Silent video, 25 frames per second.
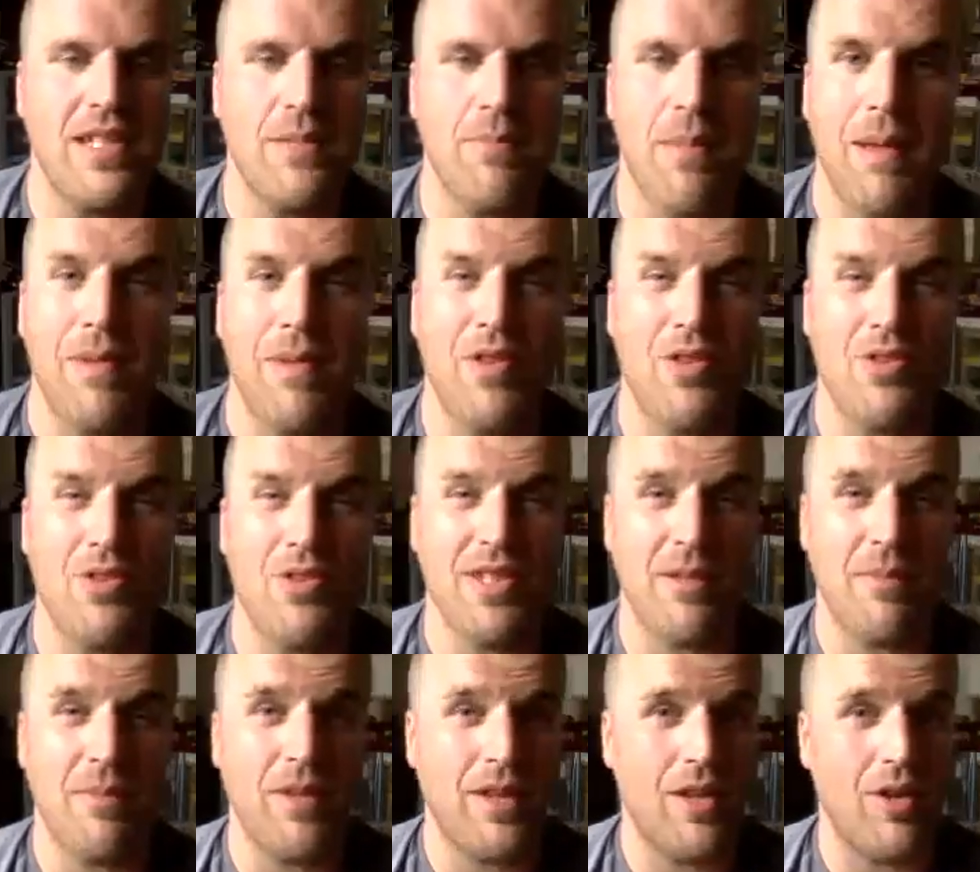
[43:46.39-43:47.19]
Maybe there's
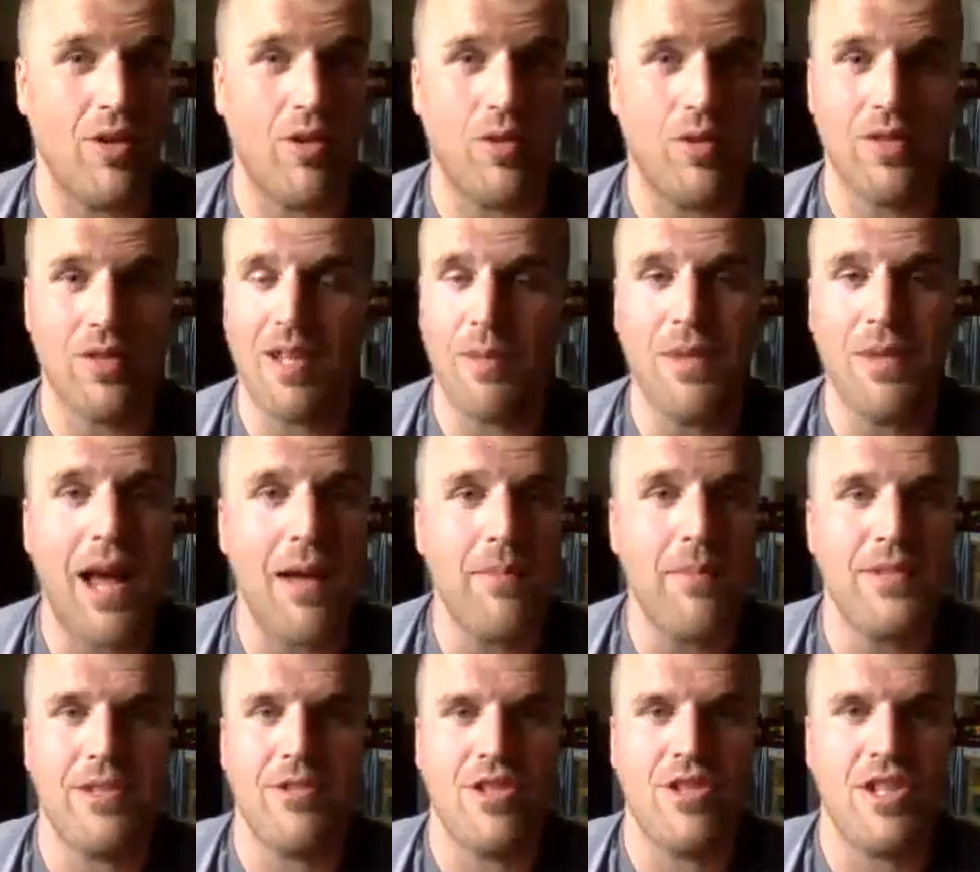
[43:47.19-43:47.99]
some,
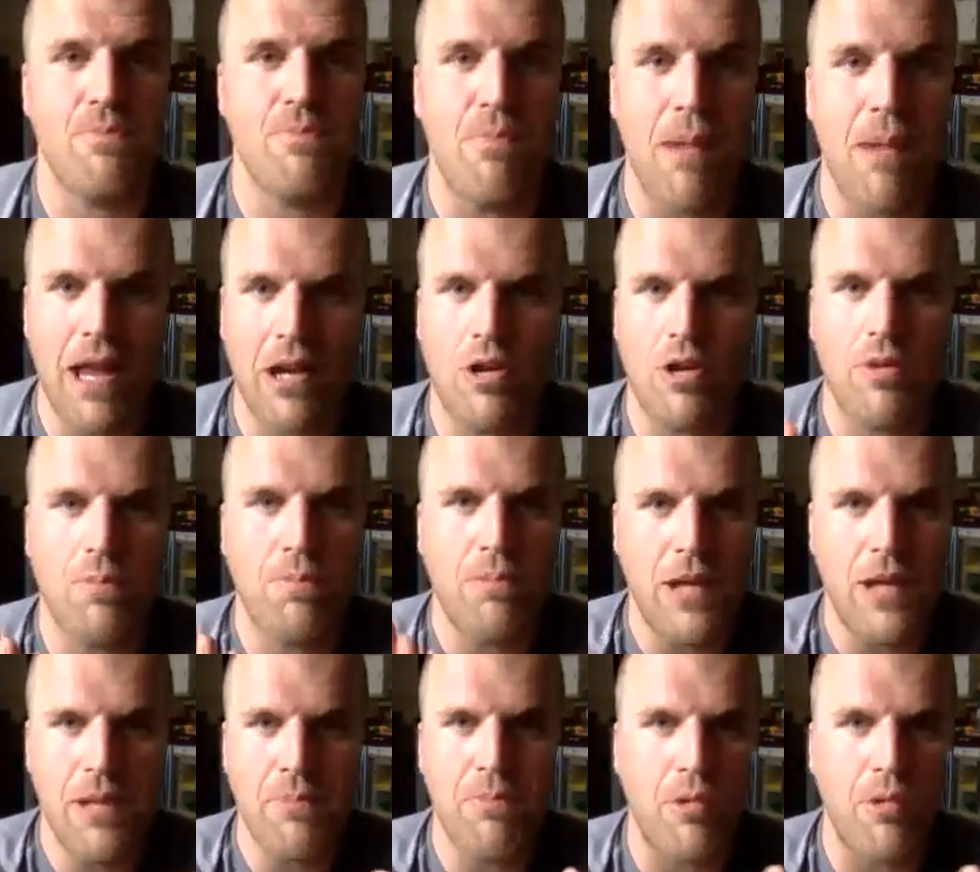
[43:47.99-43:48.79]
sometimes there's just better
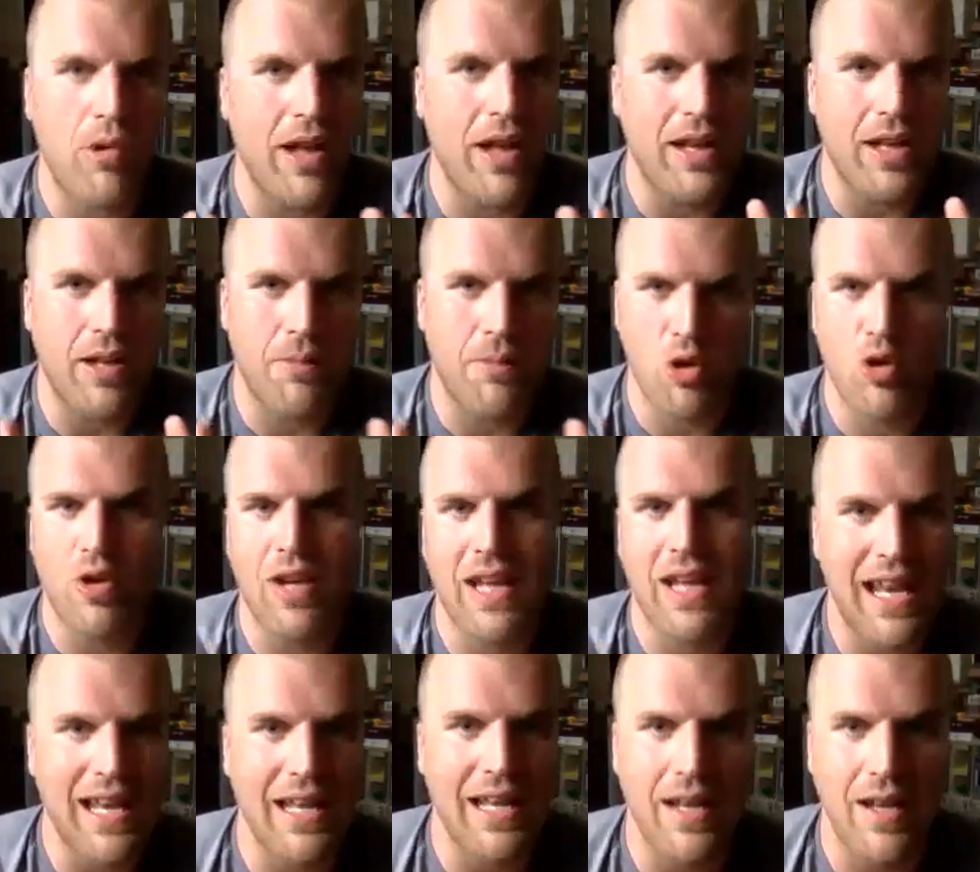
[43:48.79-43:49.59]
people at
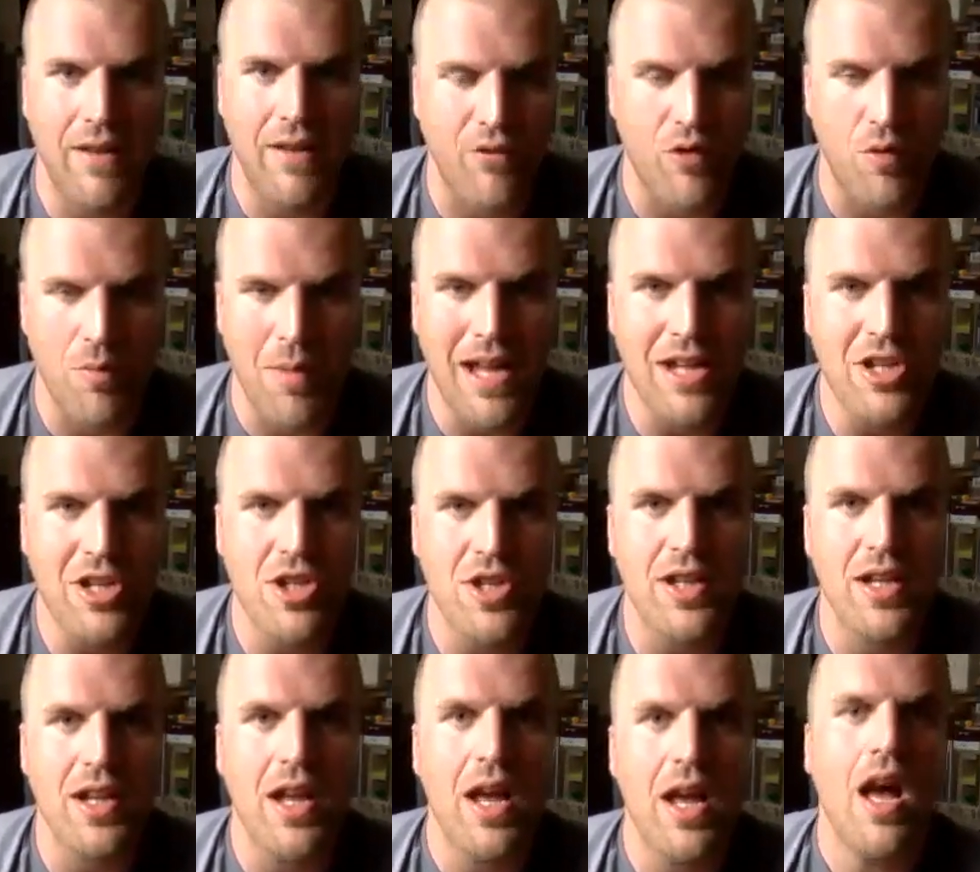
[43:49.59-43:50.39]
communicating
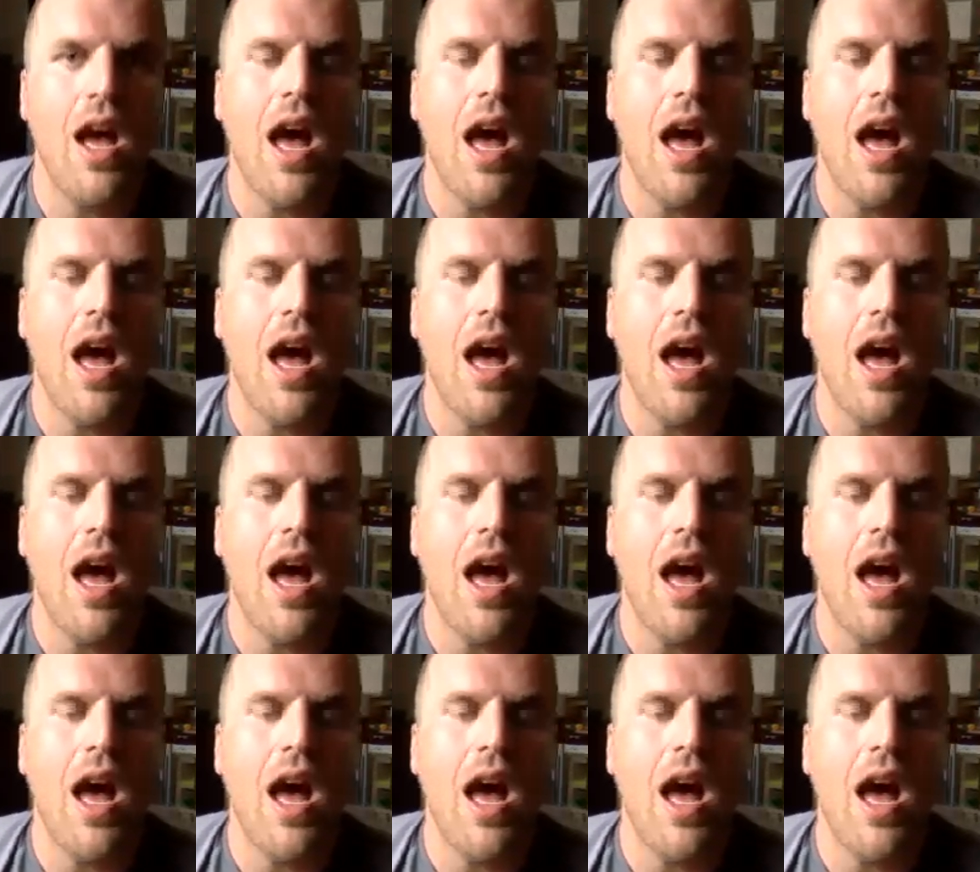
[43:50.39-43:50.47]
information.